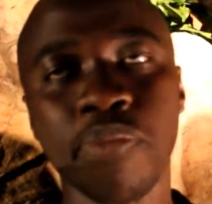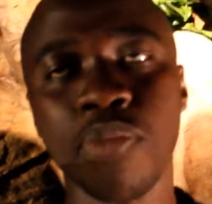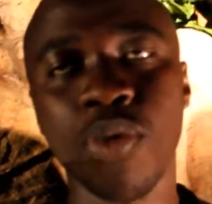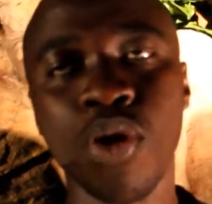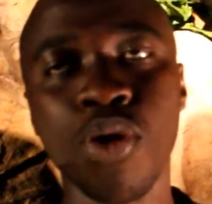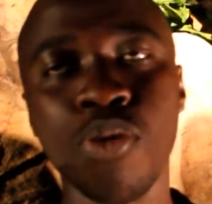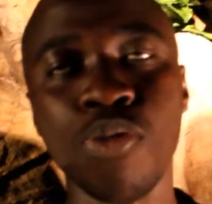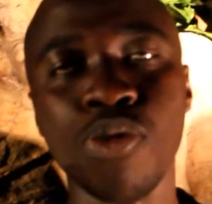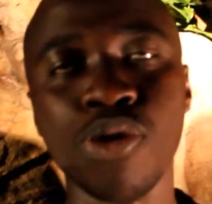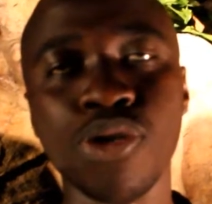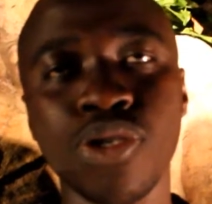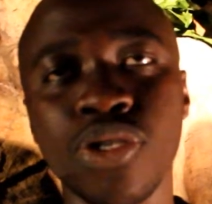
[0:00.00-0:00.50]

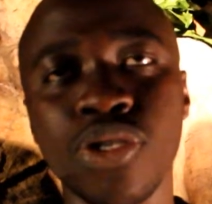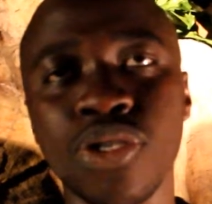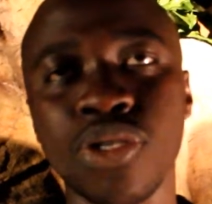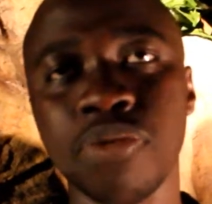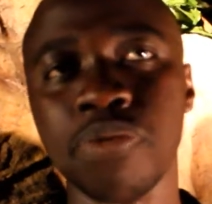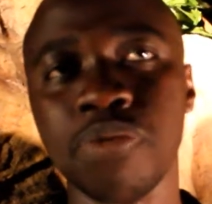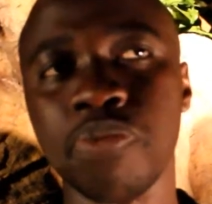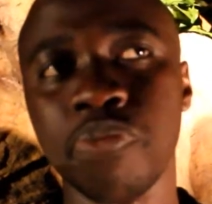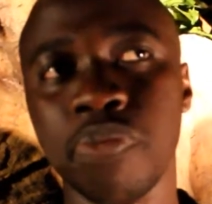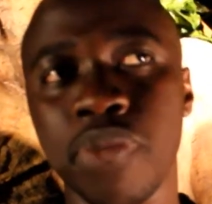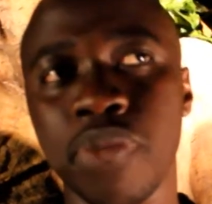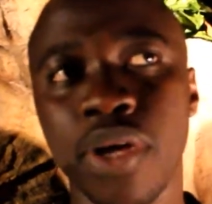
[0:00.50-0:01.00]
almost
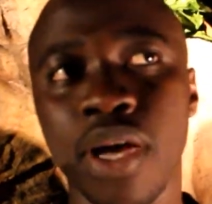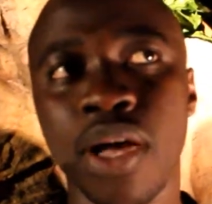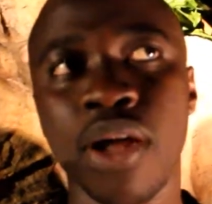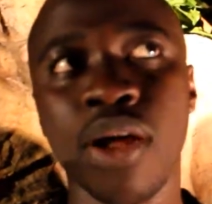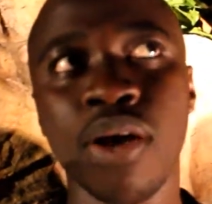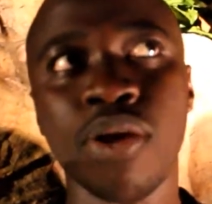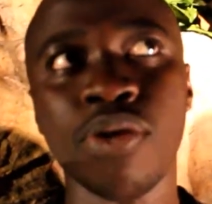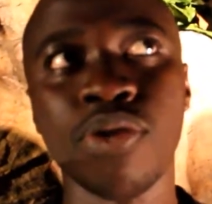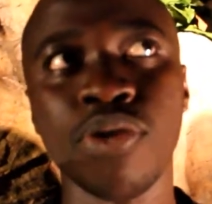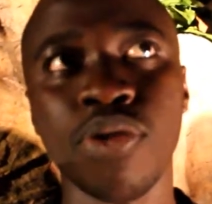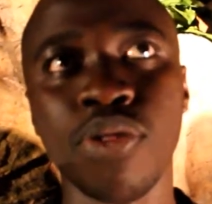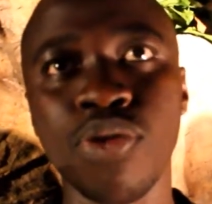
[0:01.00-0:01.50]

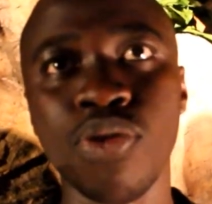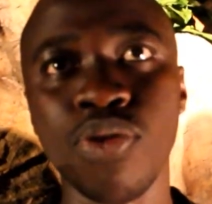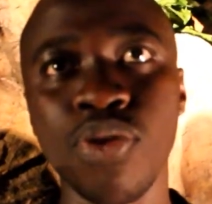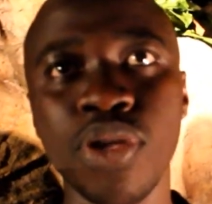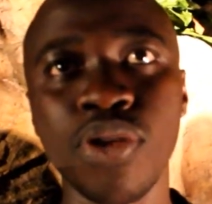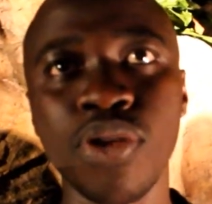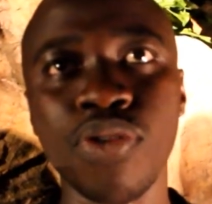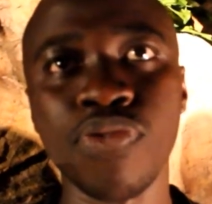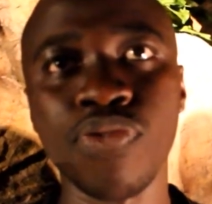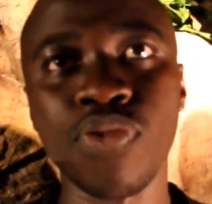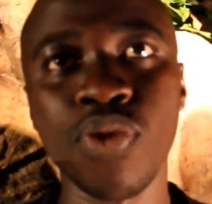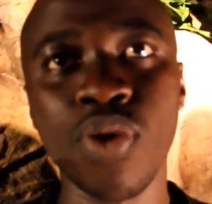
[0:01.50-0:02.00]
around
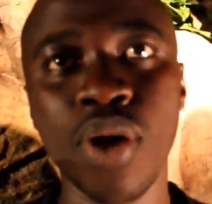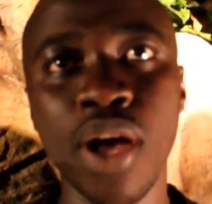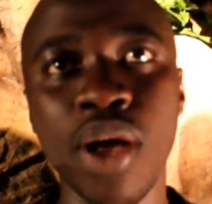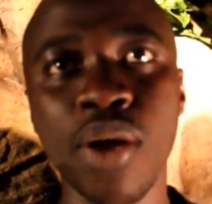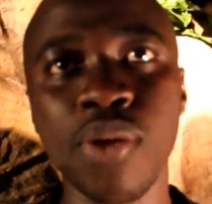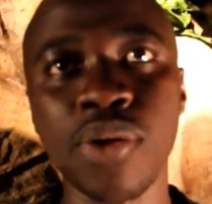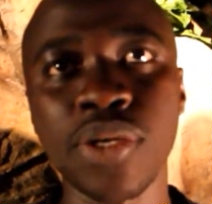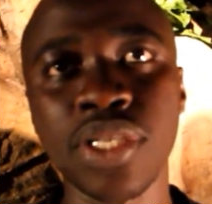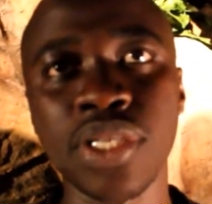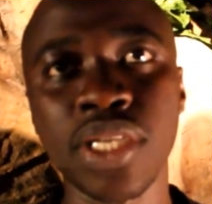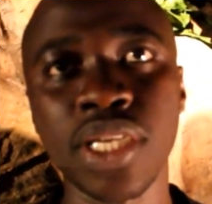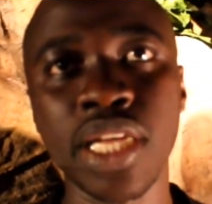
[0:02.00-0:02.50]
3 to 4
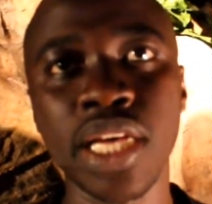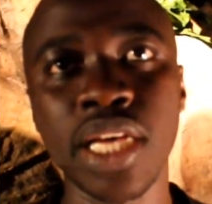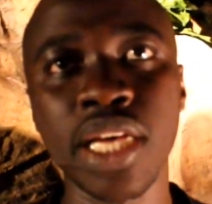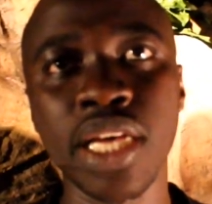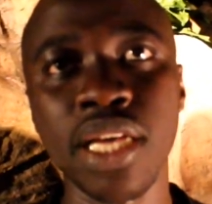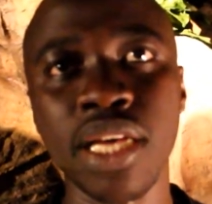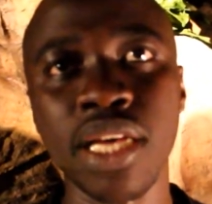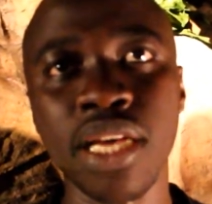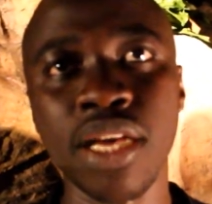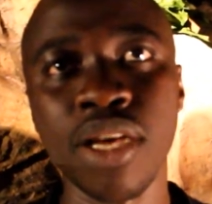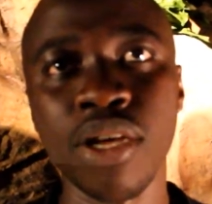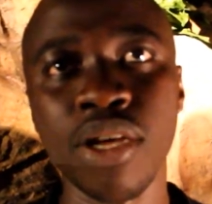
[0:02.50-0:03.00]
hours a
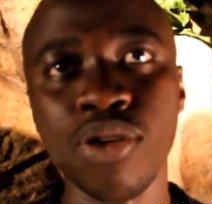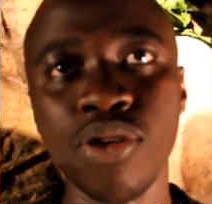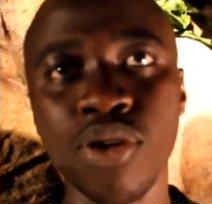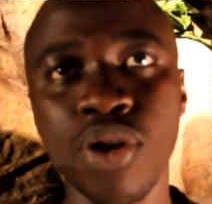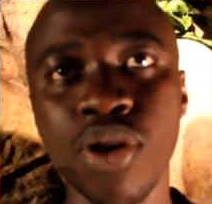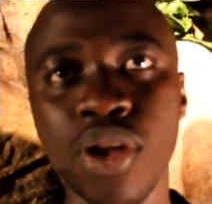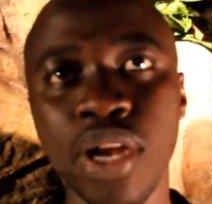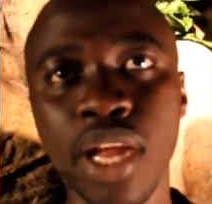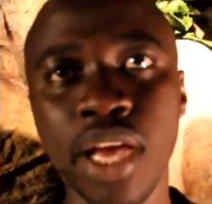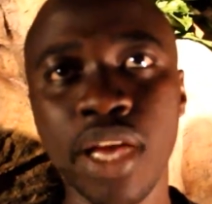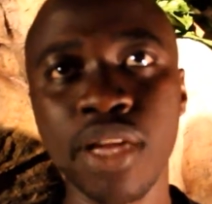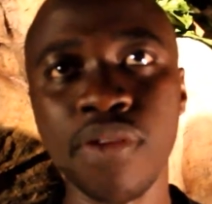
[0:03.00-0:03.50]
day to
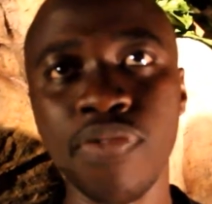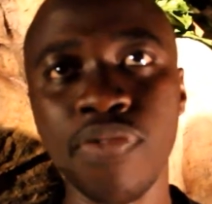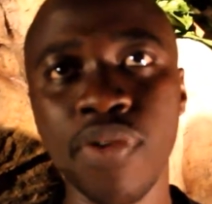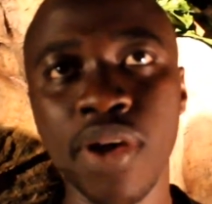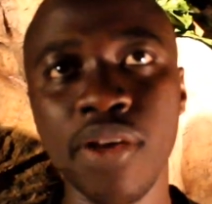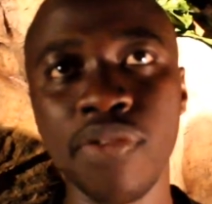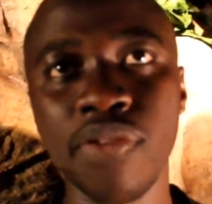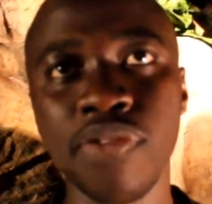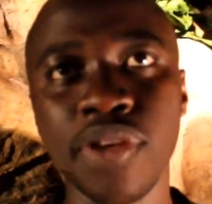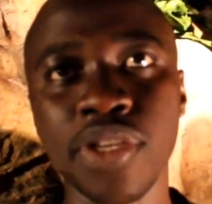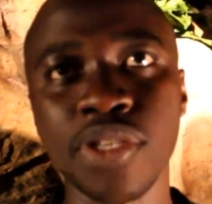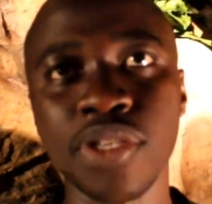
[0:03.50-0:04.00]
connect
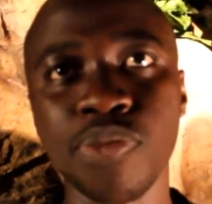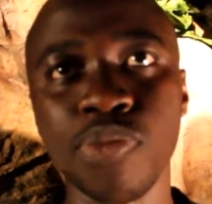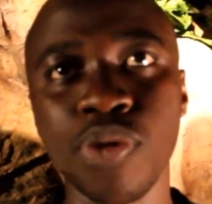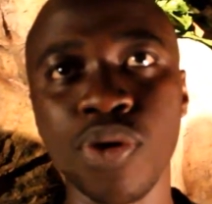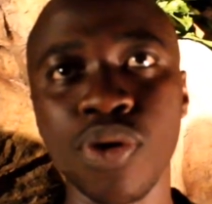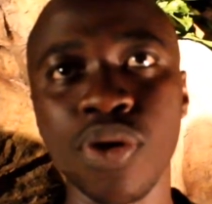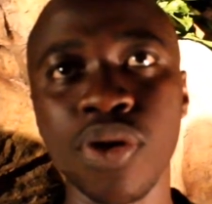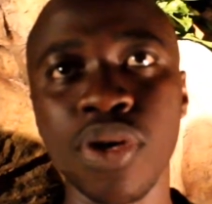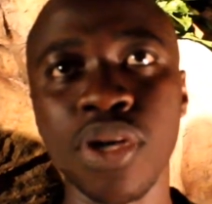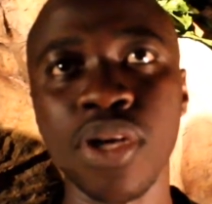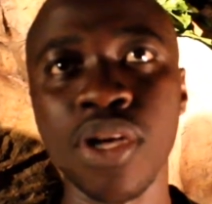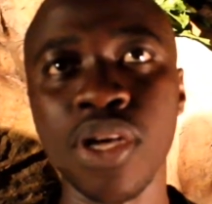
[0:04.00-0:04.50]
via
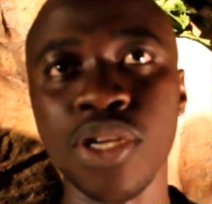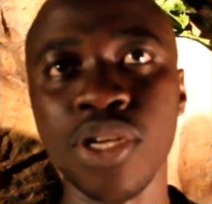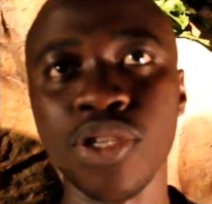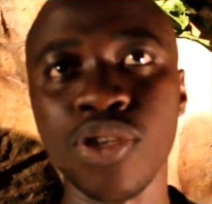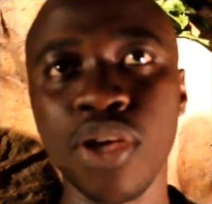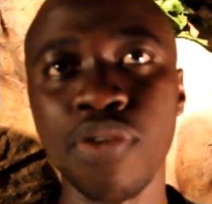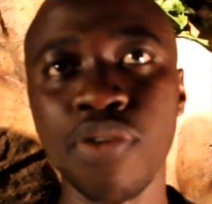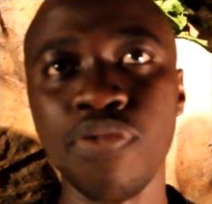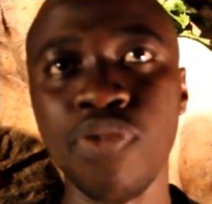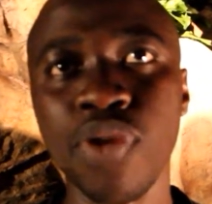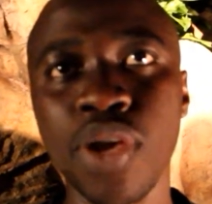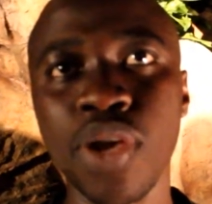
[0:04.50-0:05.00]
Facebook. So
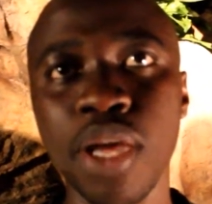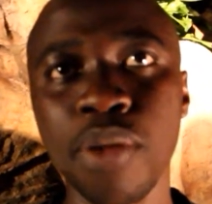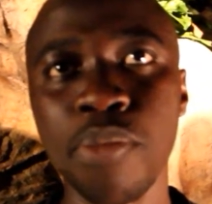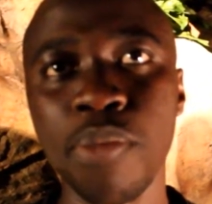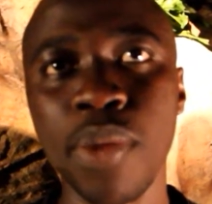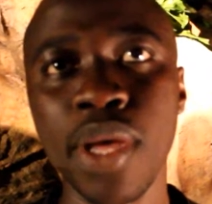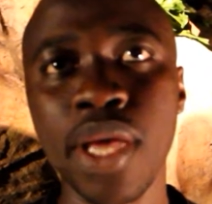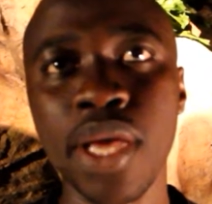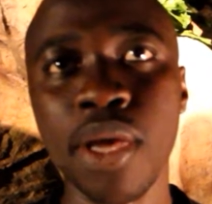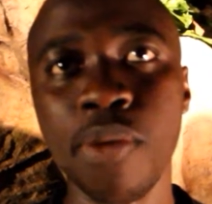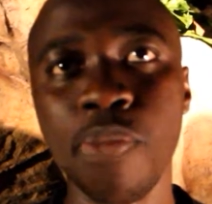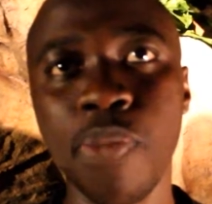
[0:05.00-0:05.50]
if we can
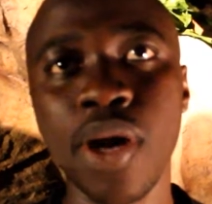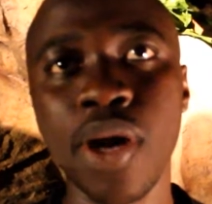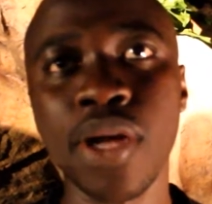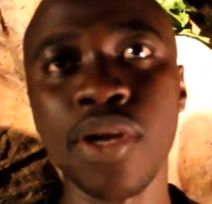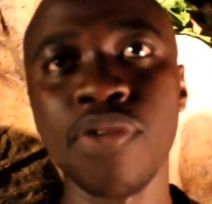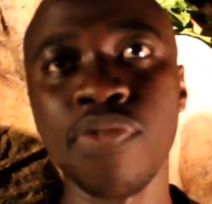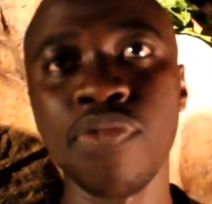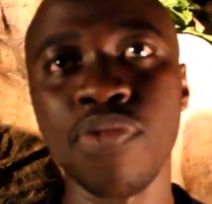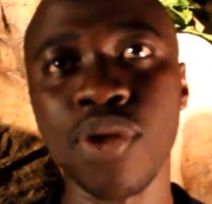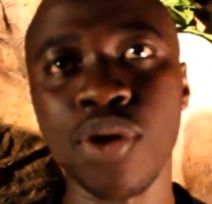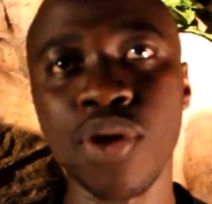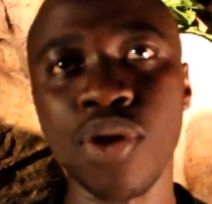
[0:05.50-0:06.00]
make part
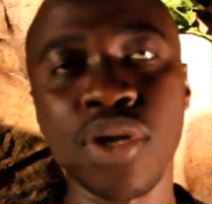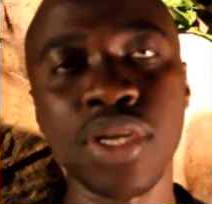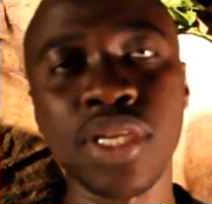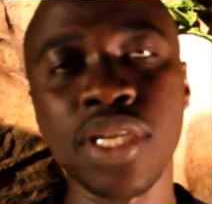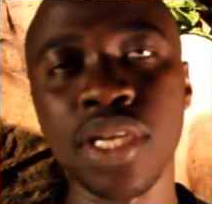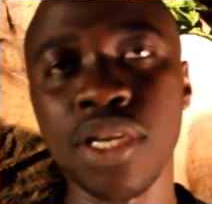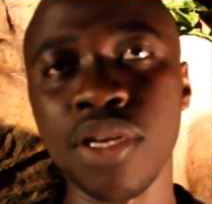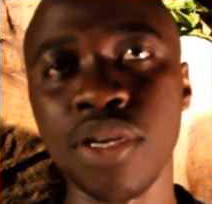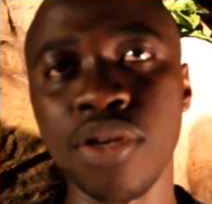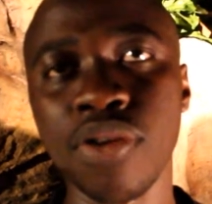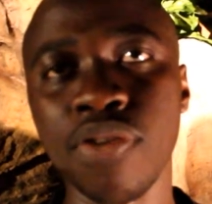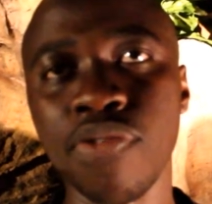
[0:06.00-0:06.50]
of the
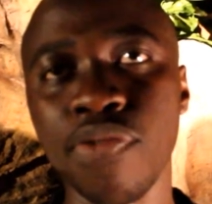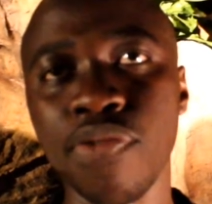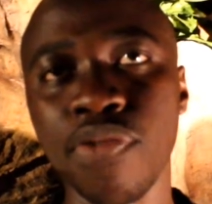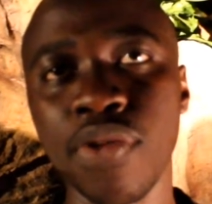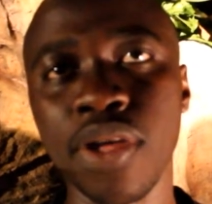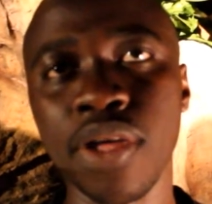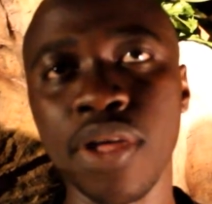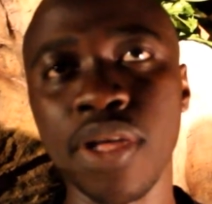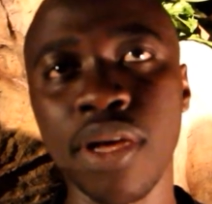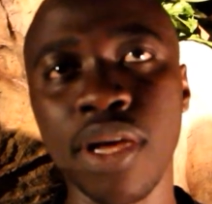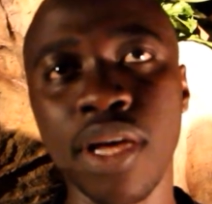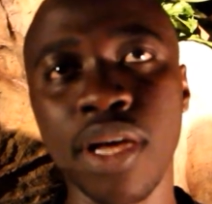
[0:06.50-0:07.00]
content of
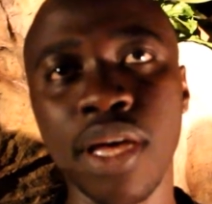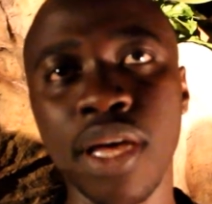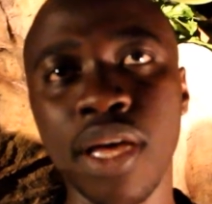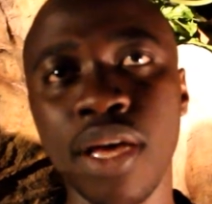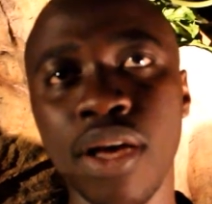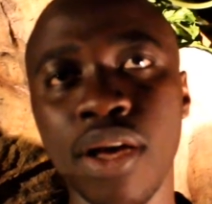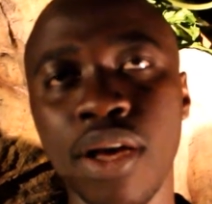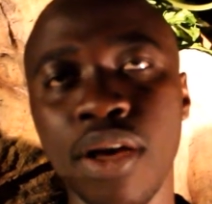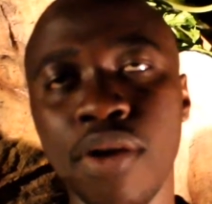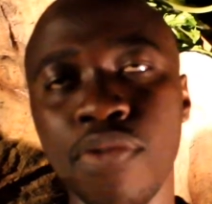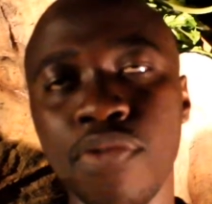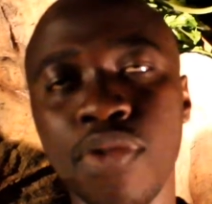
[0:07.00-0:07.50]

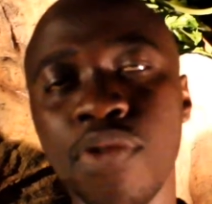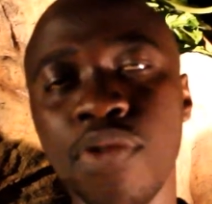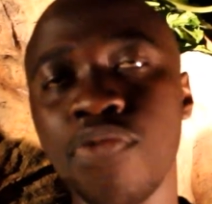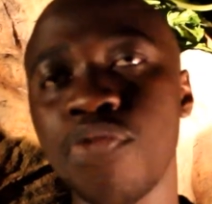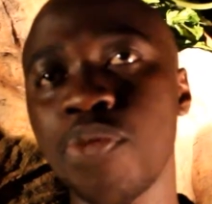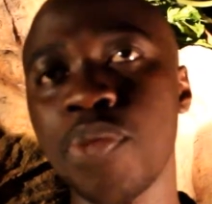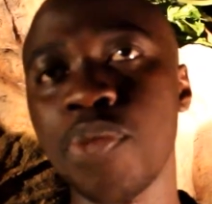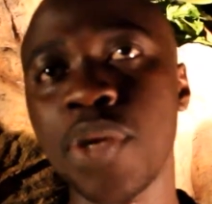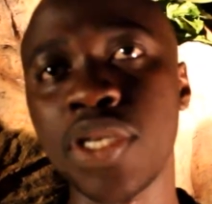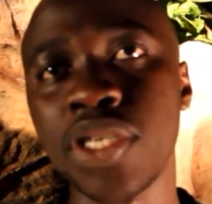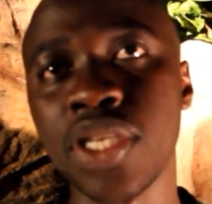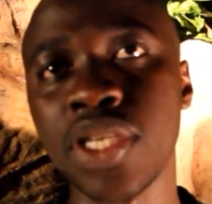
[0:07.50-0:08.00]
the
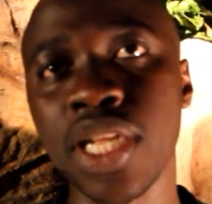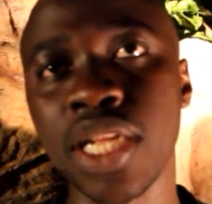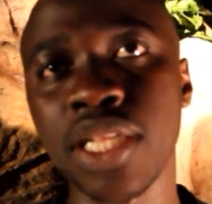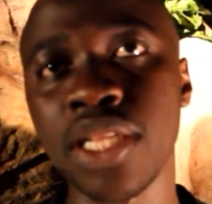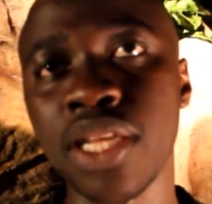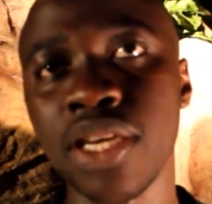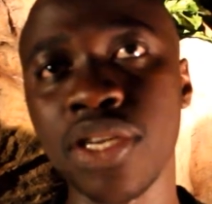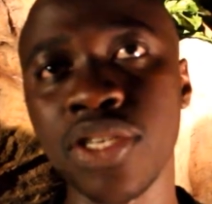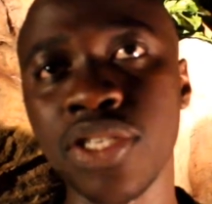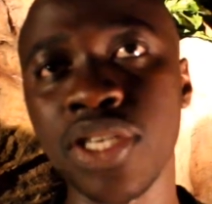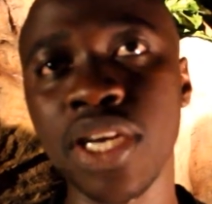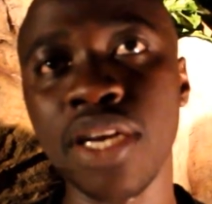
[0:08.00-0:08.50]
information that
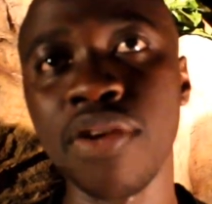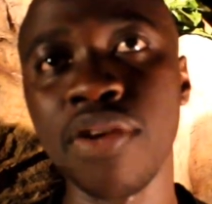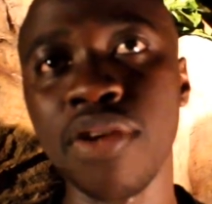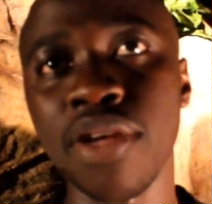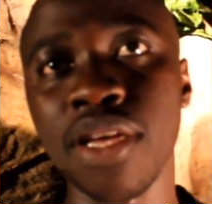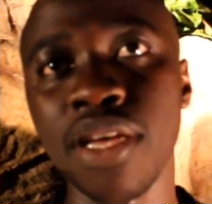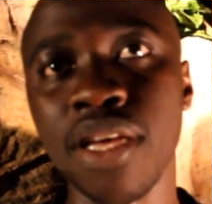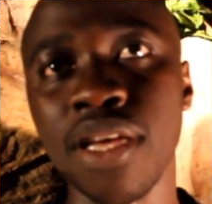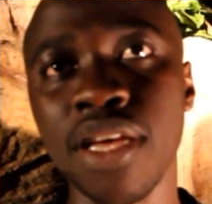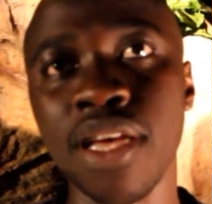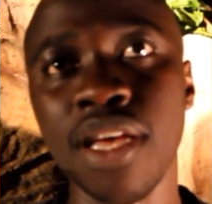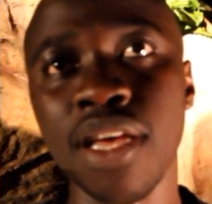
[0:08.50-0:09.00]
they're sharing,